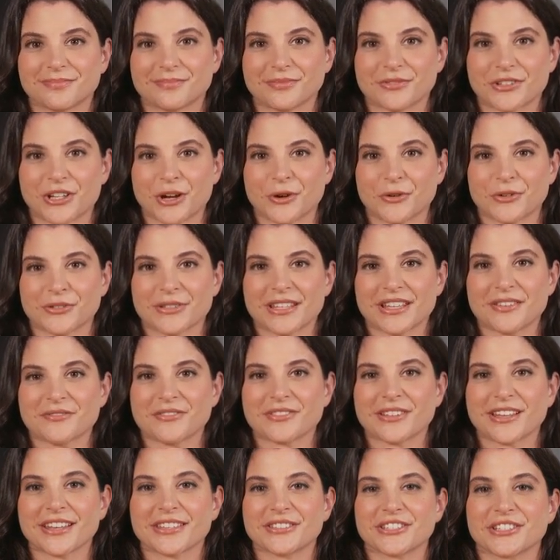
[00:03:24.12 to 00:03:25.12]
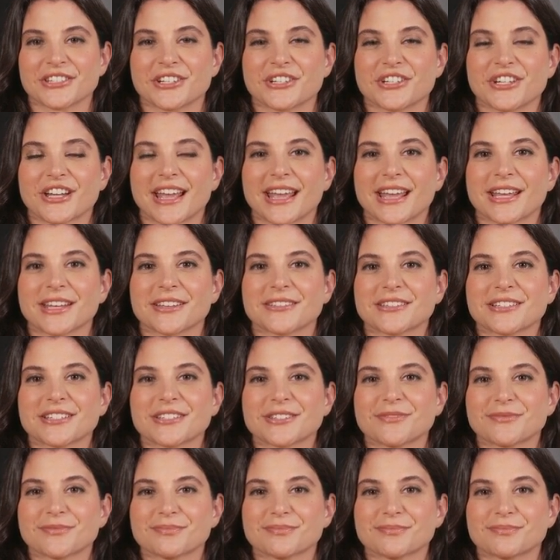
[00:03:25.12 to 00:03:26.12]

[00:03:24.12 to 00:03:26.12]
Don't leave things to chance.